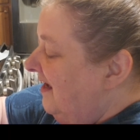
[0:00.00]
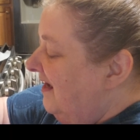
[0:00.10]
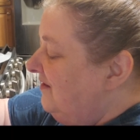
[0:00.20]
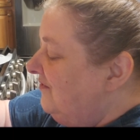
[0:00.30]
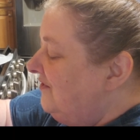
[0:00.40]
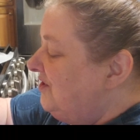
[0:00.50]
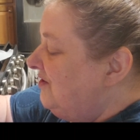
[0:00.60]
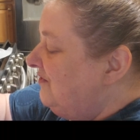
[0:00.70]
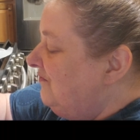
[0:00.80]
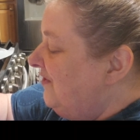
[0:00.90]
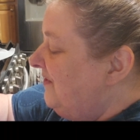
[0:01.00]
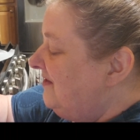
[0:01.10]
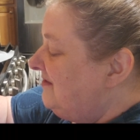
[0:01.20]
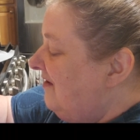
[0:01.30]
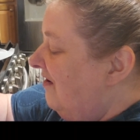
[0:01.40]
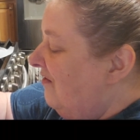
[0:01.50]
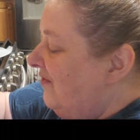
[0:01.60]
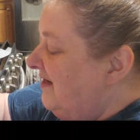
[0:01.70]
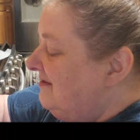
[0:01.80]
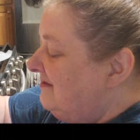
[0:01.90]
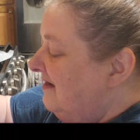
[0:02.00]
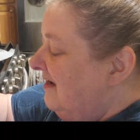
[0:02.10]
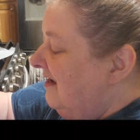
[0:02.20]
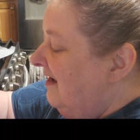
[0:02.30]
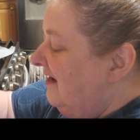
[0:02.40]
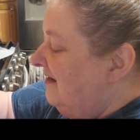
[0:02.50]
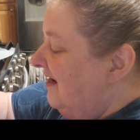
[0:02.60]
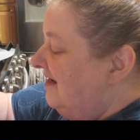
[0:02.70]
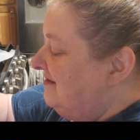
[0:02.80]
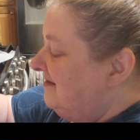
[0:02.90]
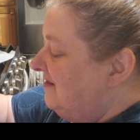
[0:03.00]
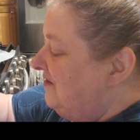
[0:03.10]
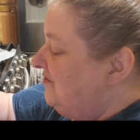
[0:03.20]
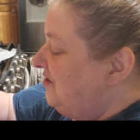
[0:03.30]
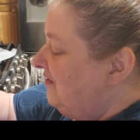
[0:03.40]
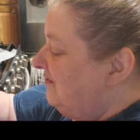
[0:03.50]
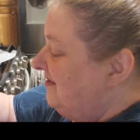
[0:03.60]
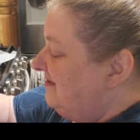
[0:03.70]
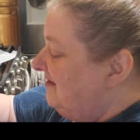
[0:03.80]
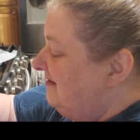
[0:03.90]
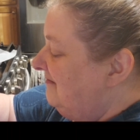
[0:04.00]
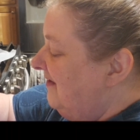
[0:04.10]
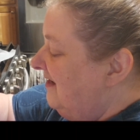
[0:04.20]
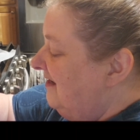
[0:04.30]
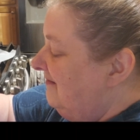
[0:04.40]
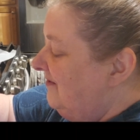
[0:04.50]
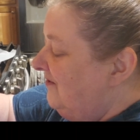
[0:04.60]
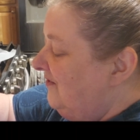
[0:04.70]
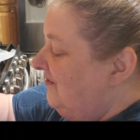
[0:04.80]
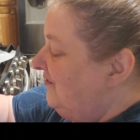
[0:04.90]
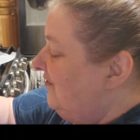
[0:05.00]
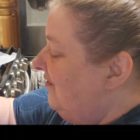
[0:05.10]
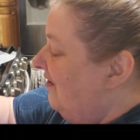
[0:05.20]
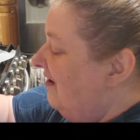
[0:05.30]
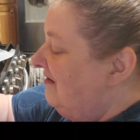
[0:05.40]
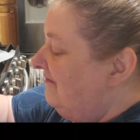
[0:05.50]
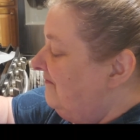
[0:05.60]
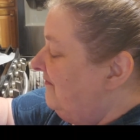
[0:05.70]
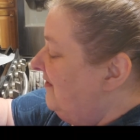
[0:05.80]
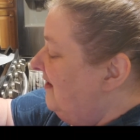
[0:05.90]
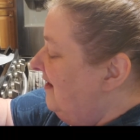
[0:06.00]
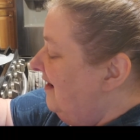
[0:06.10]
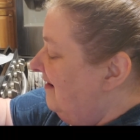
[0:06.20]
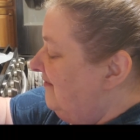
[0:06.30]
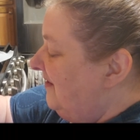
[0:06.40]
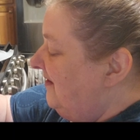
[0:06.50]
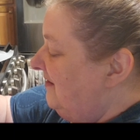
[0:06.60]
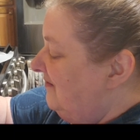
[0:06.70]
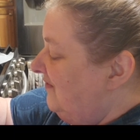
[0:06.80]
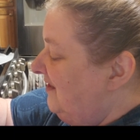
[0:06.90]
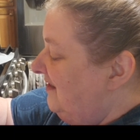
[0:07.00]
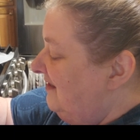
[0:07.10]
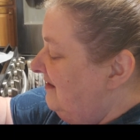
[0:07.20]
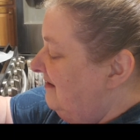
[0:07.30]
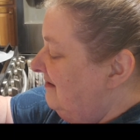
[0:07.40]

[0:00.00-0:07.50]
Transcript: I know that you're with us always and ask and you shall receive, even though you know all of everything that we need.